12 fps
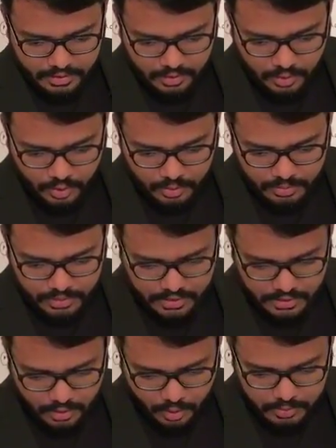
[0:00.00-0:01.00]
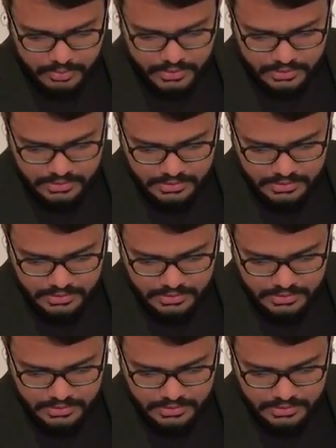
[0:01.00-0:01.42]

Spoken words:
Komal, option